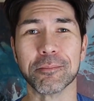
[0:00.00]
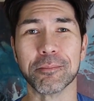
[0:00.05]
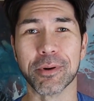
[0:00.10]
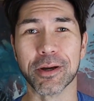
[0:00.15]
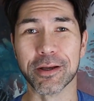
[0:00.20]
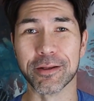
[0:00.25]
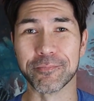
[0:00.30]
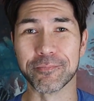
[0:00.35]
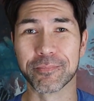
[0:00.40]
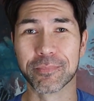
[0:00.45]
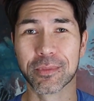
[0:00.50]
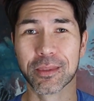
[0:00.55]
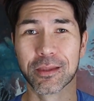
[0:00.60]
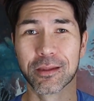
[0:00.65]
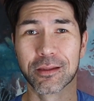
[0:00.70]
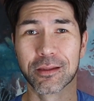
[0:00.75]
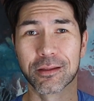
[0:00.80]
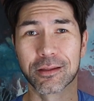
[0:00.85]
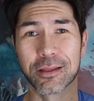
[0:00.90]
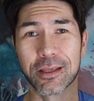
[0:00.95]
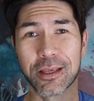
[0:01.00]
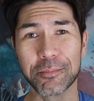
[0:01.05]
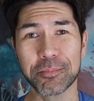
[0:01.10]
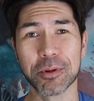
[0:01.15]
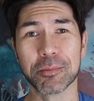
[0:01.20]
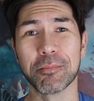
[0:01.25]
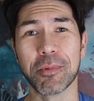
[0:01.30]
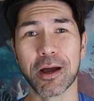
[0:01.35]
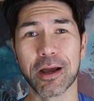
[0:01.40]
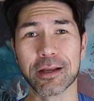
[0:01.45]
but keep
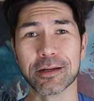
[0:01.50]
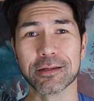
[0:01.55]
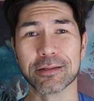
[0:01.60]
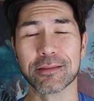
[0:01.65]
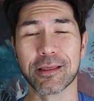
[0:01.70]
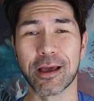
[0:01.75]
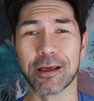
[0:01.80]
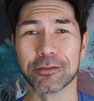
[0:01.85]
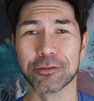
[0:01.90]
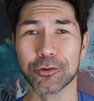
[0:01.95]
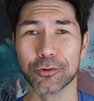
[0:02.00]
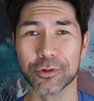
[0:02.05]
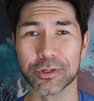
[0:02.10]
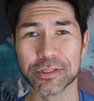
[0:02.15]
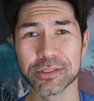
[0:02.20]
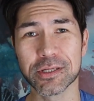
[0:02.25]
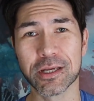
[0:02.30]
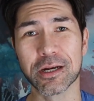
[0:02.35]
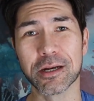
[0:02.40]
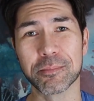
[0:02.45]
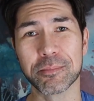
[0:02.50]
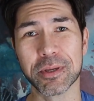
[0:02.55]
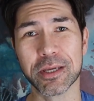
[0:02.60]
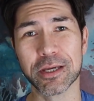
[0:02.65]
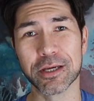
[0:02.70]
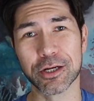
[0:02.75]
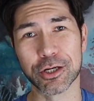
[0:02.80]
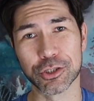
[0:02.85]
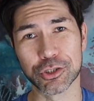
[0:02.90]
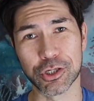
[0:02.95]
in mind that there is going to
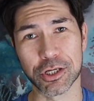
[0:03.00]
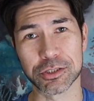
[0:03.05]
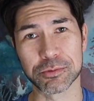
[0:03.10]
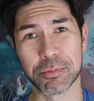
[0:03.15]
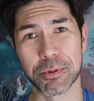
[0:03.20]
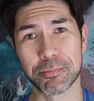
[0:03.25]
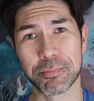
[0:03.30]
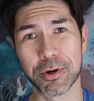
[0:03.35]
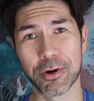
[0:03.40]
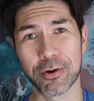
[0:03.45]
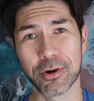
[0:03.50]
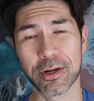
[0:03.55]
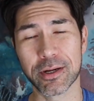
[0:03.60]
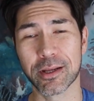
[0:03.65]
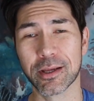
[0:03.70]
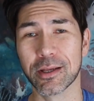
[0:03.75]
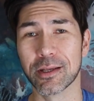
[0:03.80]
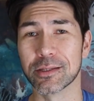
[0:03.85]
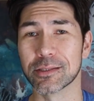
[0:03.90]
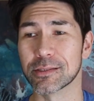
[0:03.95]
be an adjustment period.